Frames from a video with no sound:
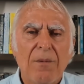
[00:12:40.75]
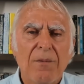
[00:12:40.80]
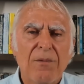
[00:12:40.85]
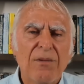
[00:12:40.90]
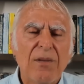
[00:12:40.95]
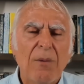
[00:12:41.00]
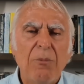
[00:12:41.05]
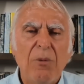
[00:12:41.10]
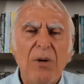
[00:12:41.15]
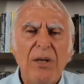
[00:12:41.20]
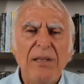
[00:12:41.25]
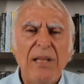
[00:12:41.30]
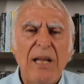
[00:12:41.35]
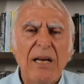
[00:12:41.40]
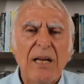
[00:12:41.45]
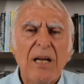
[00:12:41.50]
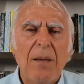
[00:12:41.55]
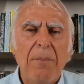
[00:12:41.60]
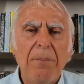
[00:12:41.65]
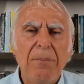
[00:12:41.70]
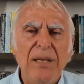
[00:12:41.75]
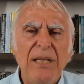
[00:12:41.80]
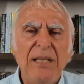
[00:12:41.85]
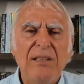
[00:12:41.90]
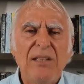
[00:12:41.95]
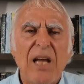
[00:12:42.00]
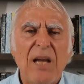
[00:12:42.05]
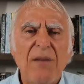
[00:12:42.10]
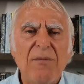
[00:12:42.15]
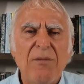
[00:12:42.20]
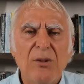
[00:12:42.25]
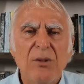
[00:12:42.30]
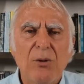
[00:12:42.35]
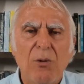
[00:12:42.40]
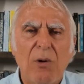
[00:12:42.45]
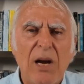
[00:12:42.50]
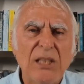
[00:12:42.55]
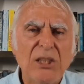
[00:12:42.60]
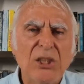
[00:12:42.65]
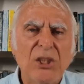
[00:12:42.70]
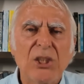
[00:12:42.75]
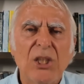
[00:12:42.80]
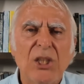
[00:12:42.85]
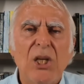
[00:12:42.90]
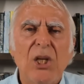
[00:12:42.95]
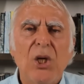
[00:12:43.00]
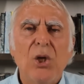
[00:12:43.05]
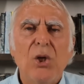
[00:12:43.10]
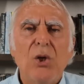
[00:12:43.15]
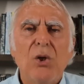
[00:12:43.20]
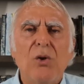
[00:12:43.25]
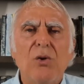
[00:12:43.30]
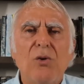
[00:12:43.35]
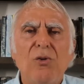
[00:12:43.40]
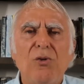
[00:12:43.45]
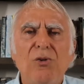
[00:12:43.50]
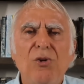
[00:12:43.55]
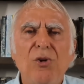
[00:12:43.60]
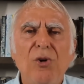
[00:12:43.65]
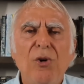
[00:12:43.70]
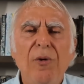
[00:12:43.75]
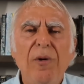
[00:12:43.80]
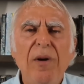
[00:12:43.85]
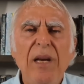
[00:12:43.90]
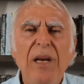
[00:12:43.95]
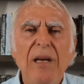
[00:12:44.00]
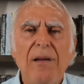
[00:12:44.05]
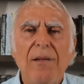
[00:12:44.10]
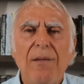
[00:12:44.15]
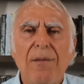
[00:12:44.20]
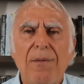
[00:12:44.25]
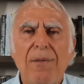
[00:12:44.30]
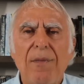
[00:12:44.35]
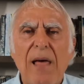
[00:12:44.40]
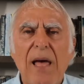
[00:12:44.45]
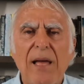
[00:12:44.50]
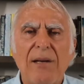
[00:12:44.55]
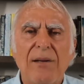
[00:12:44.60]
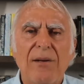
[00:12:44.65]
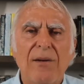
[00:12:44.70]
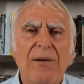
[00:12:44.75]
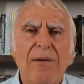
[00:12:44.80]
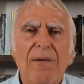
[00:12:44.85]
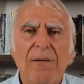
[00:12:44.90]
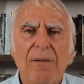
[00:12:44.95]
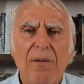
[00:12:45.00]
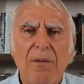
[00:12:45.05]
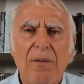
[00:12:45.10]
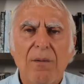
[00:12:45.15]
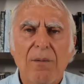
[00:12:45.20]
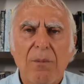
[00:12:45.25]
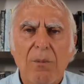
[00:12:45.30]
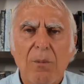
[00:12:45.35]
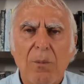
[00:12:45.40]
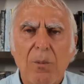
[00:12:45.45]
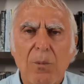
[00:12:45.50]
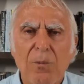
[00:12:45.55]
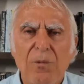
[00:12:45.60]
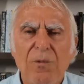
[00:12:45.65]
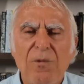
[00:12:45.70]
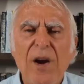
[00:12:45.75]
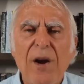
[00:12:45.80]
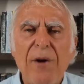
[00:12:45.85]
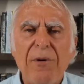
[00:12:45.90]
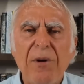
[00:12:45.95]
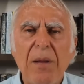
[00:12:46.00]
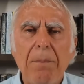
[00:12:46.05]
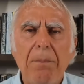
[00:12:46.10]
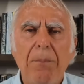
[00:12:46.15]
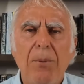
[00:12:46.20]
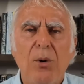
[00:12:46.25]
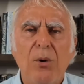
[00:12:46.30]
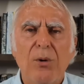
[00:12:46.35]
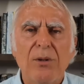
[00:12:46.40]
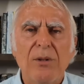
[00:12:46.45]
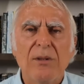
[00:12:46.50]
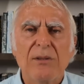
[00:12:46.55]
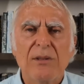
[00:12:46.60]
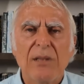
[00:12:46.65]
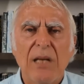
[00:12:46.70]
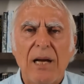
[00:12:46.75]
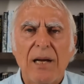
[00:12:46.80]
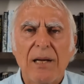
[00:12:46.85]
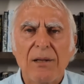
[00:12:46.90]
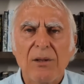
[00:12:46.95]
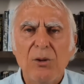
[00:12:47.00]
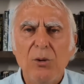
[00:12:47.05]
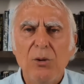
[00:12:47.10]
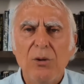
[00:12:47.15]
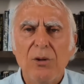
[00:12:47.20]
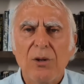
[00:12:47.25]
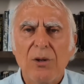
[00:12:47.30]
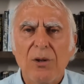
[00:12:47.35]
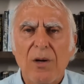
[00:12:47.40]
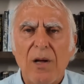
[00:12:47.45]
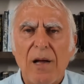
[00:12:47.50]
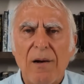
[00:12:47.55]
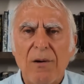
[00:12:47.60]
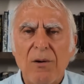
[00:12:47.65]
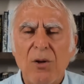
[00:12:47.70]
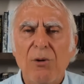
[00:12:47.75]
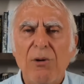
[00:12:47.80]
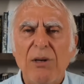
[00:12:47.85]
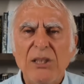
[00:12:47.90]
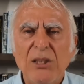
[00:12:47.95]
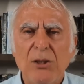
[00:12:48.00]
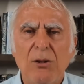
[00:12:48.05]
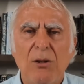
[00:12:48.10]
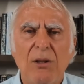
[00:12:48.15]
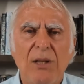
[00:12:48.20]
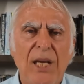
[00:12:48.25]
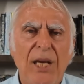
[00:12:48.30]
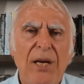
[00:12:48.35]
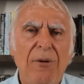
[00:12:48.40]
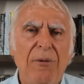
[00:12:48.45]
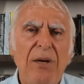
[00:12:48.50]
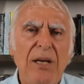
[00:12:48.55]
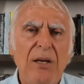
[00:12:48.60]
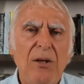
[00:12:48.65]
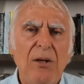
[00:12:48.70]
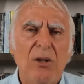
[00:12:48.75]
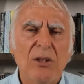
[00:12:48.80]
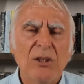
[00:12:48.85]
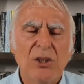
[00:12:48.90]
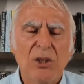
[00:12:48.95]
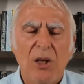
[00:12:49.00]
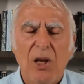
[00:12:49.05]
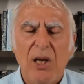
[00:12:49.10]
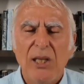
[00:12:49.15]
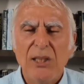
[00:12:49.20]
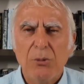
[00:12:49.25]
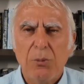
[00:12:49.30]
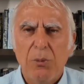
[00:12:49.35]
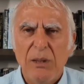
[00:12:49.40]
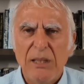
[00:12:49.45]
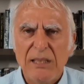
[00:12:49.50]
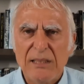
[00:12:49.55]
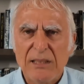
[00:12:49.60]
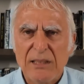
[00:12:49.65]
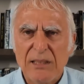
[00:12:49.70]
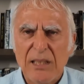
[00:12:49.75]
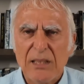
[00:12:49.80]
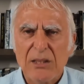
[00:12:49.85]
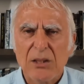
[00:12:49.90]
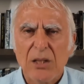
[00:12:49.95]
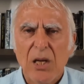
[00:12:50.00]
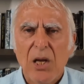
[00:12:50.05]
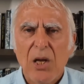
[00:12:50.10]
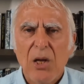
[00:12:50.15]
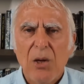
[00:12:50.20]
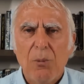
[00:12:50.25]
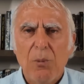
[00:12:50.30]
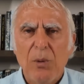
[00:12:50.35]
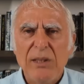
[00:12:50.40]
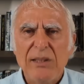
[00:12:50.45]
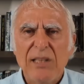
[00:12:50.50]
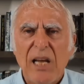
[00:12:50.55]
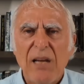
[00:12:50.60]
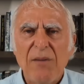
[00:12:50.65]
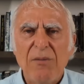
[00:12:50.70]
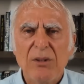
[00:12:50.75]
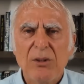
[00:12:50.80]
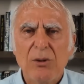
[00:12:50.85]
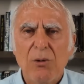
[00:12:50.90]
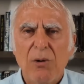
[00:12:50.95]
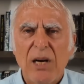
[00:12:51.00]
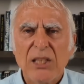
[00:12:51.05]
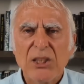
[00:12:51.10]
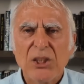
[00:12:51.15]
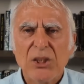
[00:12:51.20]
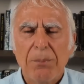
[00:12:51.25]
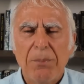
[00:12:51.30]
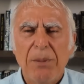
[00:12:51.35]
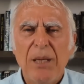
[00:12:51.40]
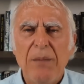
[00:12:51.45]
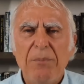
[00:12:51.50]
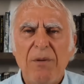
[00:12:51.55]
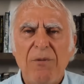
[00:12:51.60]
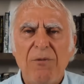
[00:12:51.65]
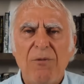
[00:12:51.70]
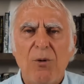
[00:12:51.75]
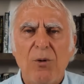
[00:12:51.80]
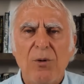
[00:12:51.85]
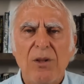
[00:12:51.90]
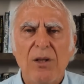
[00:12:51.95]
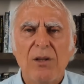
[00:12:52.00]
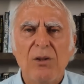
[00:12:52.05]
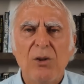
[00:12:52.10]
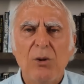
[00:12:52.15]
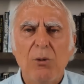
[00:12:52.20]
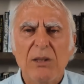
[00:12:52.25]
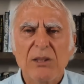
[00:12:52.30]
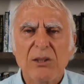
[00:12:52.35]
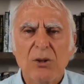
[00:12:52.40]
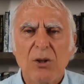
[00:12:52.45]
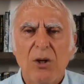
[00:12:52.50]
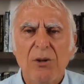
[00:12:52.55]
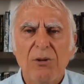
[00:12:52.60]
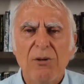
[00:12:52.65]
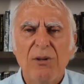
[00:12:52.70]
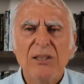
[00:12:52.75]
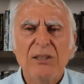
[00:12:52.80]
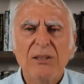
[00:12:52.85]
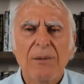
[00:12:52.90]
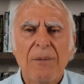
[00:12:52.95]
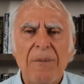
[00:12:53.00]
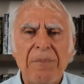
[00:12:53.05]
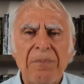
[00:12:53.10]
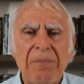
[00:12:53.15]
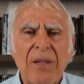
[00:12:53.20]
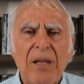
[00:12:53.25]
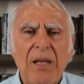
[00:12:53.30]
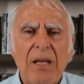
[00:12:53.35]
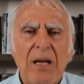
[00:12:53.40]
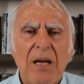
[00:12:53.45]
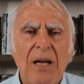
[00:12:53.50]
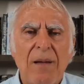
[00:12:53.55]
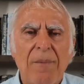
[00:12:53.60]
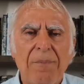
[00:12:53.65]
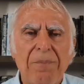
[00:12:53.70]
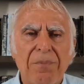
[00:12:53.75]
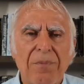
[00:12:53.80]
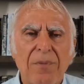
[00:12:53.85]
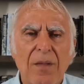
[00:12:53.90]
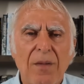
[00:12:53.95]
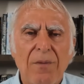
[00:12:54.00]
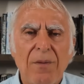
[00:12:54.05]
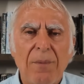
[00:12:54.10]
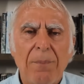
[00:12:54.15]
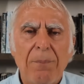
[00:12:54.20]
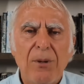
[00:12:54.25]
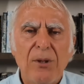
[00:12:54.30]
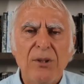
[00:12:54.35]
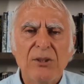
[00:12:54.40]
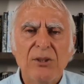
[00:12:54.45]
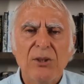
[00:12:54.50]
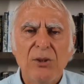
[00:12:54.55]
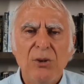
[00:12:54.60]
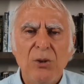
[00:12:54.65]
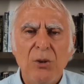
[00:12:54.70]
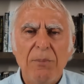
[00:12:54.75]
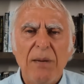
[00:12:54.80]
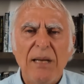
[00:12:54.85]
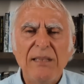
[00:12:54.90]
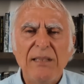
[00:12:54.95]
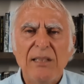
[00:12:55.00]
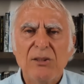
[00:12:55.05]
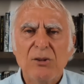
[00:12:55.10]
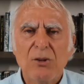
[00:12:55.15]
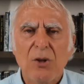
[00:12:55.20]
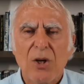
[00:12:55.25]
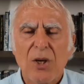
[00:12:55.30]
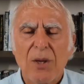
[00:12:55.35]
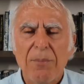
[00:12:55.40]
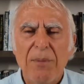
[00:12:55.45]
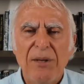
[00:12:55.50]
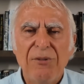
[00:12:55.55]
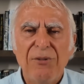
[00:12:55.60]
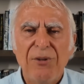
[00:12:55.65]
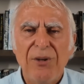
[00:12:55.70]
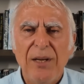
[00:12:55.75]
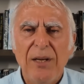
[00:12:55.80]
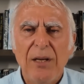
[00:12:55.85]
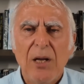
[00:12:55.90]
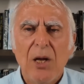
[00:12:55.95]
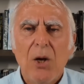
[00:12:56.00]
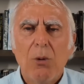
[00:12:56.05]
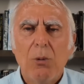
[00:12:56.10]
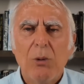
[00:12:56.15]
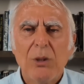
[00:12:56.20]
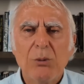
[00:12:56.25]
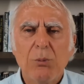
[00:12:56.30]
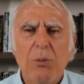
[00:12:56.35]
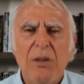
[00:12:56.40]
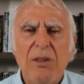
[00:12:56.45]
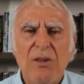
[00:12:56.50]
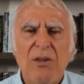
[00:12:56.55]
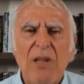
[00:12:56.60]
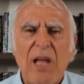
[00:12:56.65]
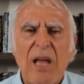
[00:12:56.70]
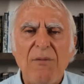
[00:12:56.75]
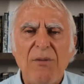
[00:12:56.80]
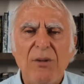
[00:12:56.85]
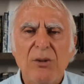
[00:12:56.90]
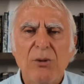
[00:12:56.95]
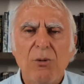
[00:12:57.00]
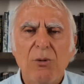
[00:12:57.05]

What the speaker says: someone that accompanied David Grusch during that very important congressional hearing on July 26th, when David Grusch appeared before the US Congress. The person who made this documentary was with David